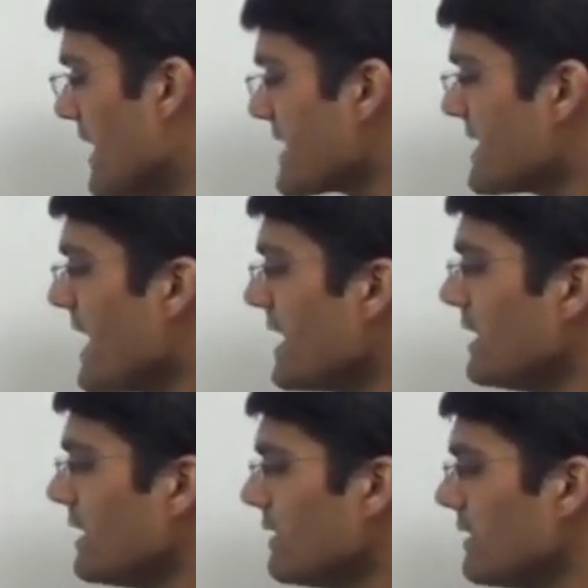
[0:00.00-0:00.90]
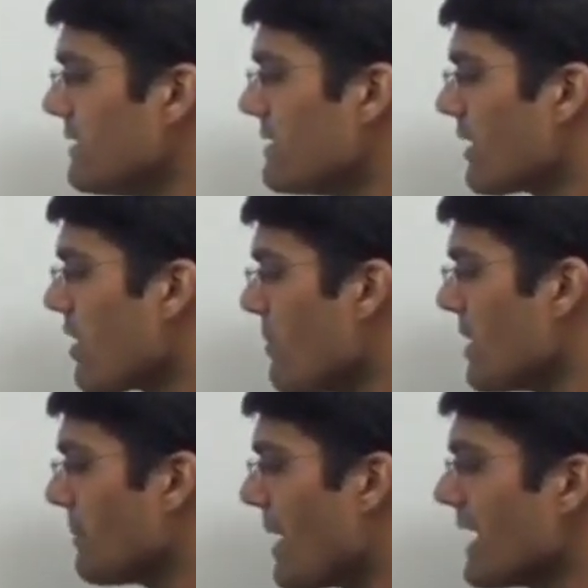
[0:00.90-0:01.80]
less than is the
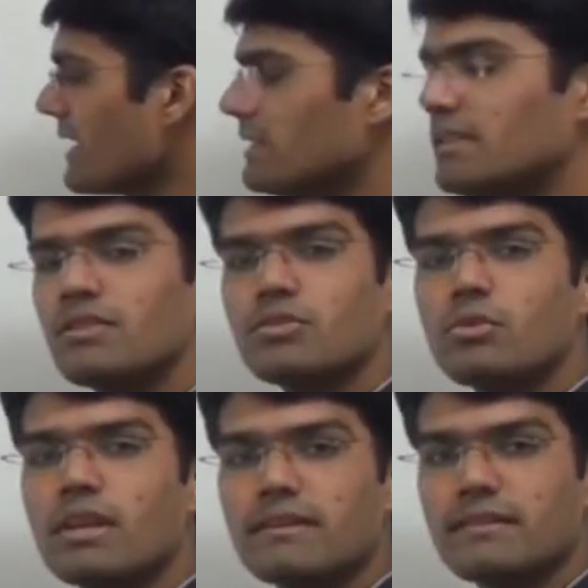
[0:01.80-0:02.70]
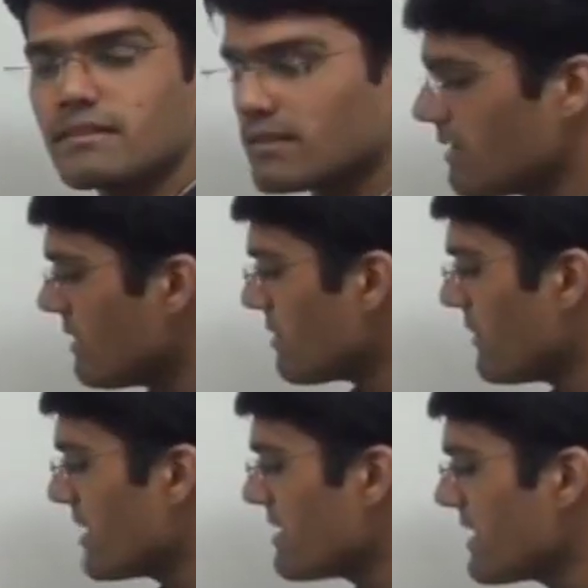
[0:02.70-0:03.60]
common part in these two cases. So
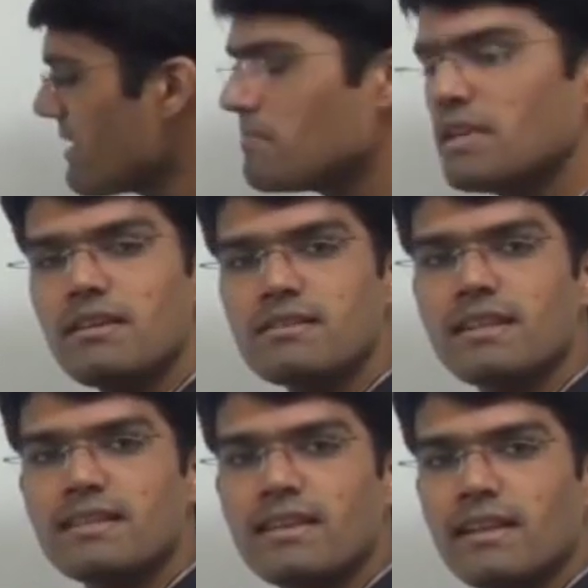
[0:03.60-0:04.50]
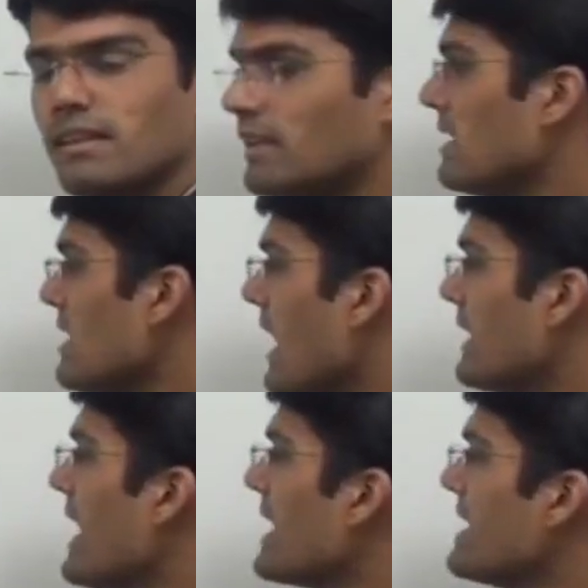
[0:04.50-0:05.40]
we can say B is less than E,
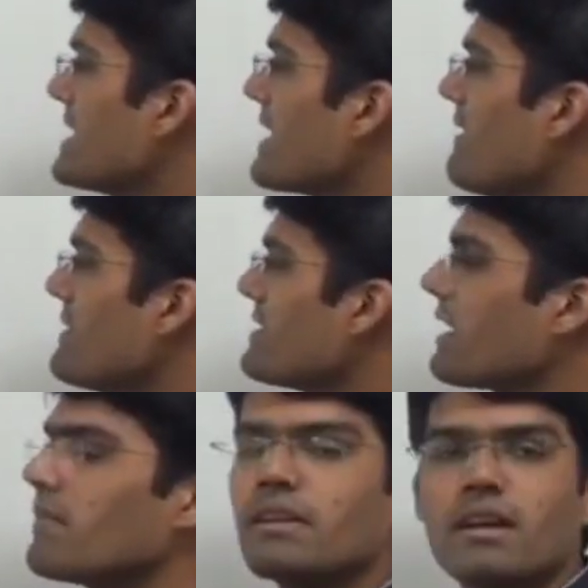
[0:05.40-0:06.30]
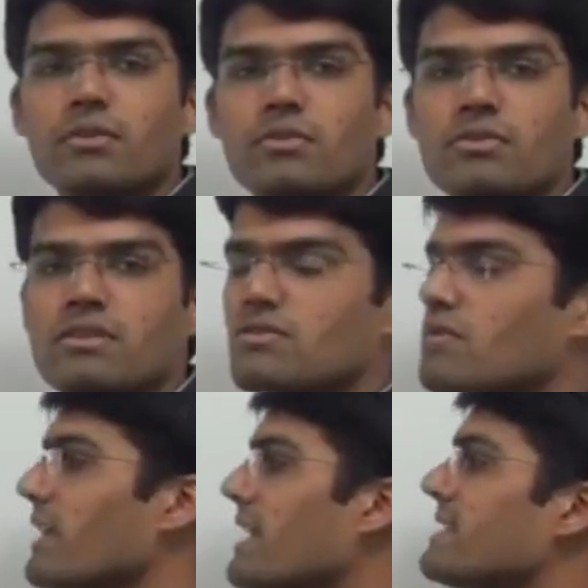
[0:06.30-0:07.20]
and that itself is the given conclusion.
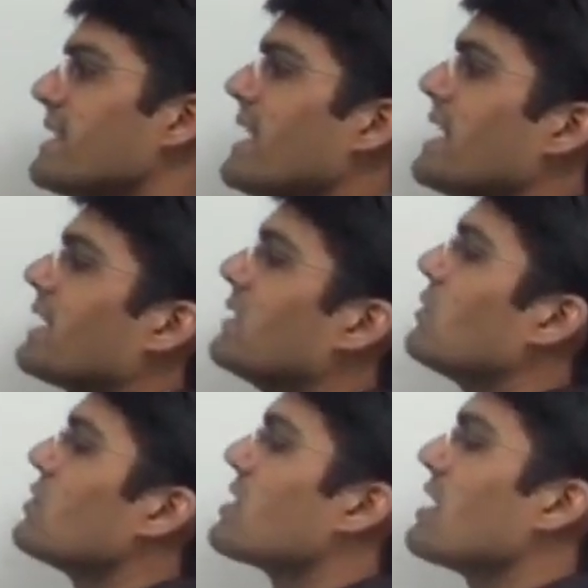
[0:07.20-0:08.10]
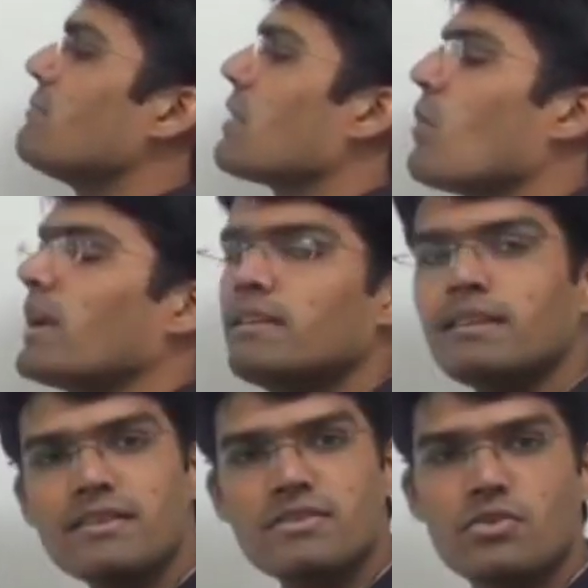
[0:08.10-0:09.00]
So we can say that conclusion number
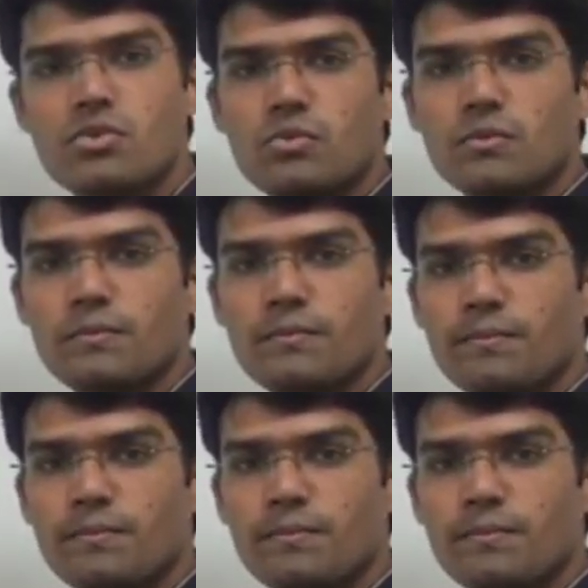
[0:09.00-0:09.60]
1 is true.